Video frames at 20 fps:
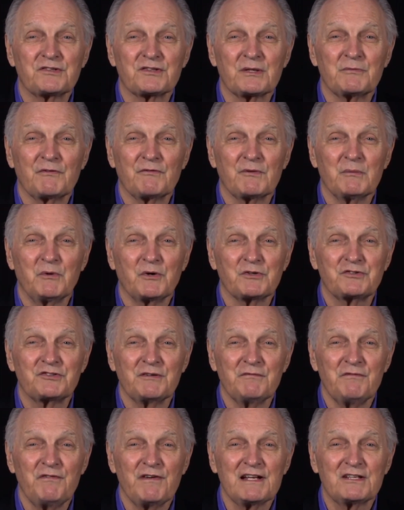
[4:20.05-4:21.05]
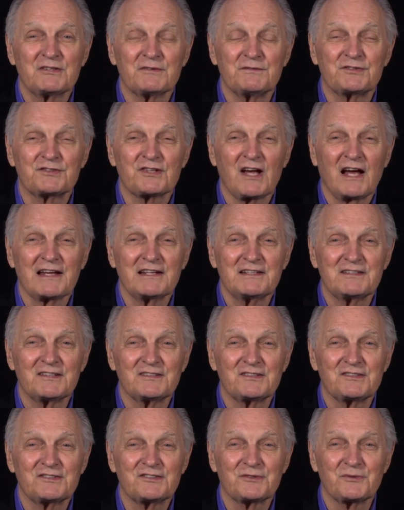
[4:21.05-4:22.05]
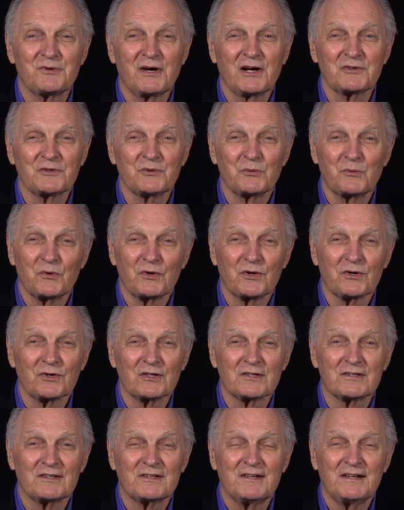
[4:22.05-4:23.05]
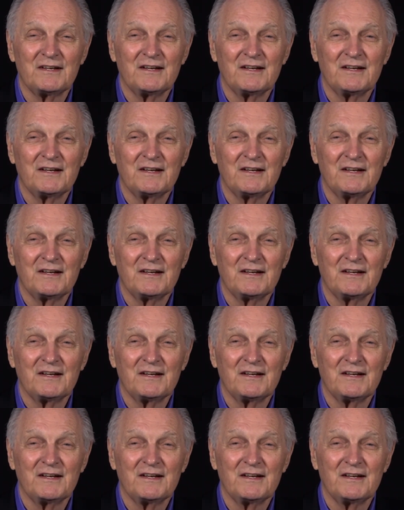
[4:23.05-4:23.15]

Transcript: some of the most inventive scientists around the world,